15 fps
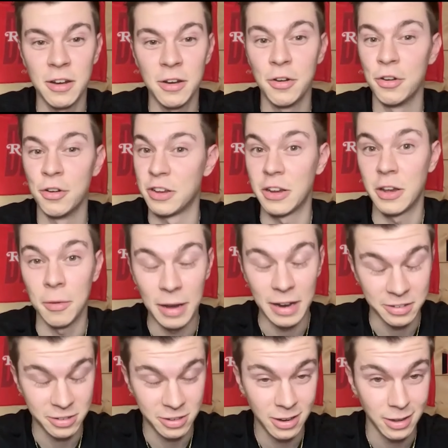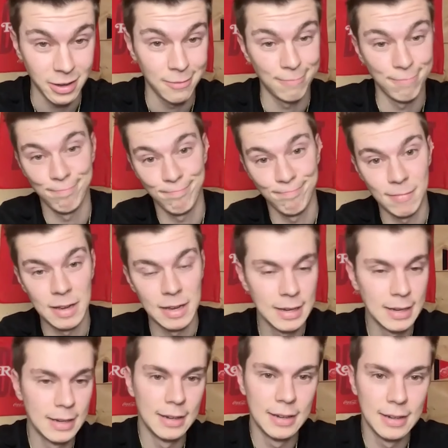Senators in Quebec City.
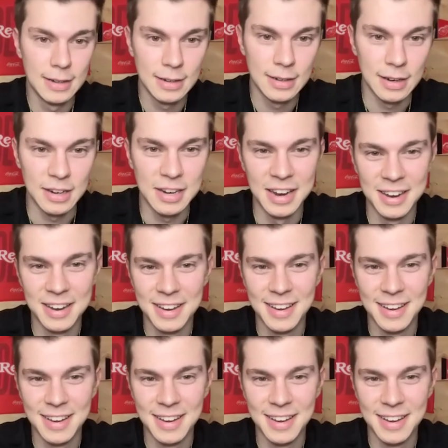Speaking of that,